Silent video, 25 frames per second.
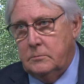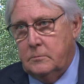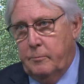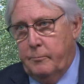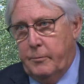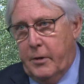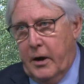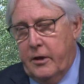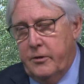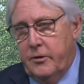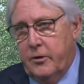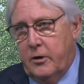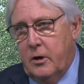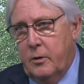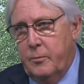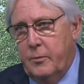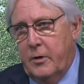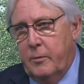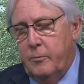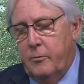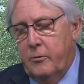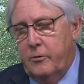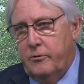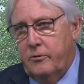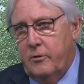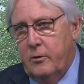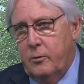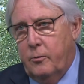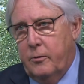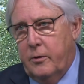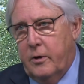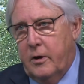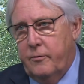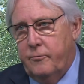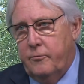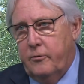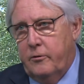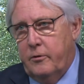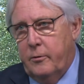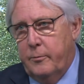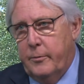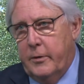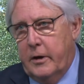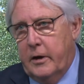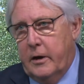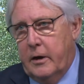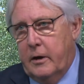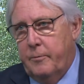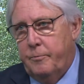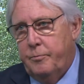by the commitments that were given to
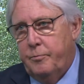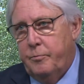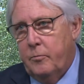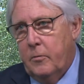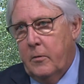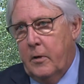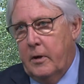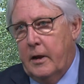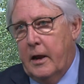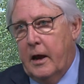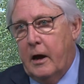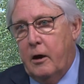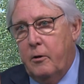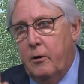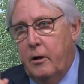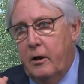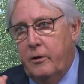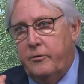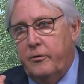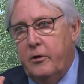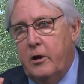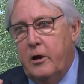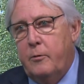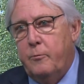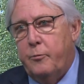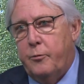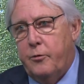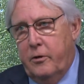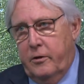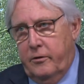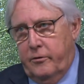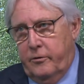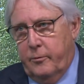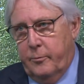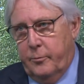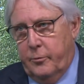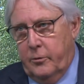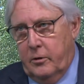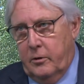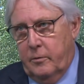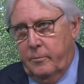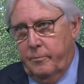me. No, now, but it's in principle.